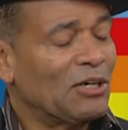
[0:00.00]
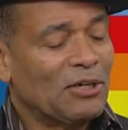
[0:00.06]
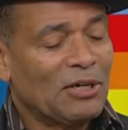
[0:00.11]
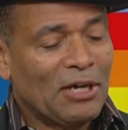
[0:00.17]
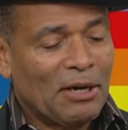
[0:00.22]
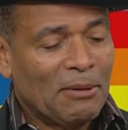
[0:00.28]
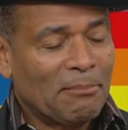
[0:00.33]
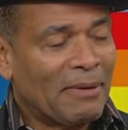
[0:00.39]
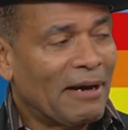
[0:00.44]
Mm
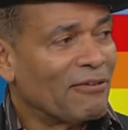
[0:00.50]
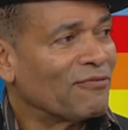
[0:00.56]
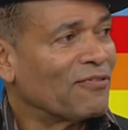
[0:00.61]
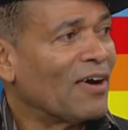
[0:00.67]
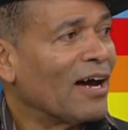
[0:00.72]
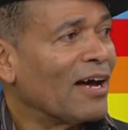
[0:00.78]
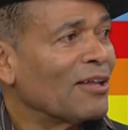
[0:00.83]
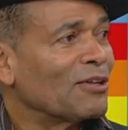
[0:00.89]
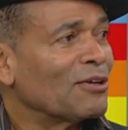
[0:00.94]
-hmm. My
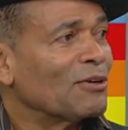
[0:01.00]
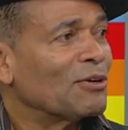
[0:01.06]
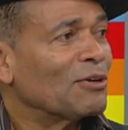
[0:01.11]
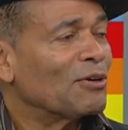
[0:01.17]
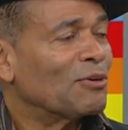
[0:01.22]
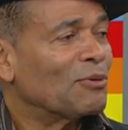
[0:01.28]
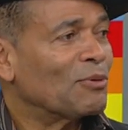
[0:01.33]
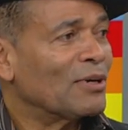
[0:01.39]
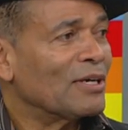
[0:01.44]
father
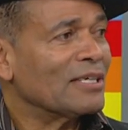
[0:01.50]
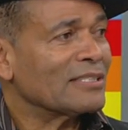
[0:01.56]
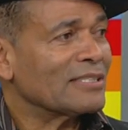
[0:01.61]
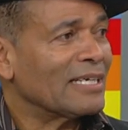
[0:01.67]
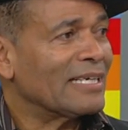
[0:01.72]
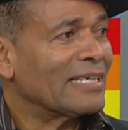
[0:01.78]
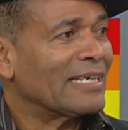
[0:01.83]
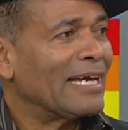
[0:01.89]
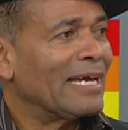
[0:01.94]
was
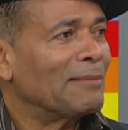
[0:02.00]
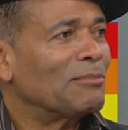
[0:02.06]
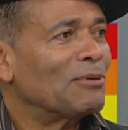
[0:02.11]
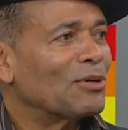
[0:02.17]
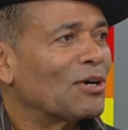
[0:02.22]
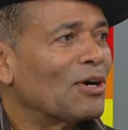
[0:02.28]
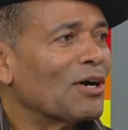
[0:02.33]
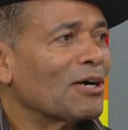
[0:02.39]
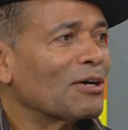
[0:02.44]
a cable
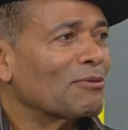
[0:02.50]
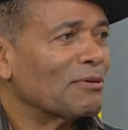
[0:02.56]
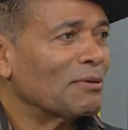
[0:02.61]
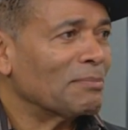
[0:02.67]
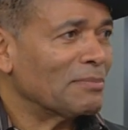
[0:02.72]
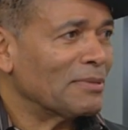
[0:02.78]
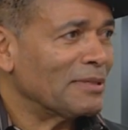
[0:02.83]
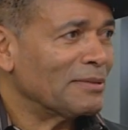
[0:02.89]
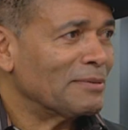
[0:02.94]
car
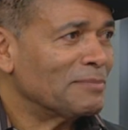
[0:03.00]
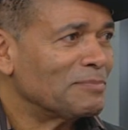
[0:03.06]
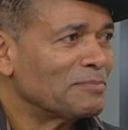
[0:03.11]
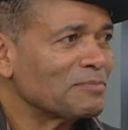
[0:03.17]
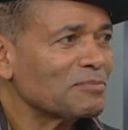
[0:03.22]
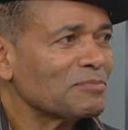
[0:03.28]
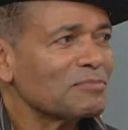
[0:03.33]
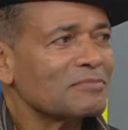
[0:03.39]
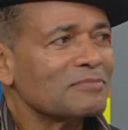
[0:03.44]
gripman.
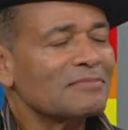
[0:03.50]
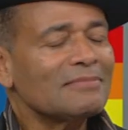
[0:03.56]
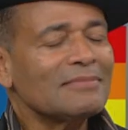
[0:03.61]
Love it.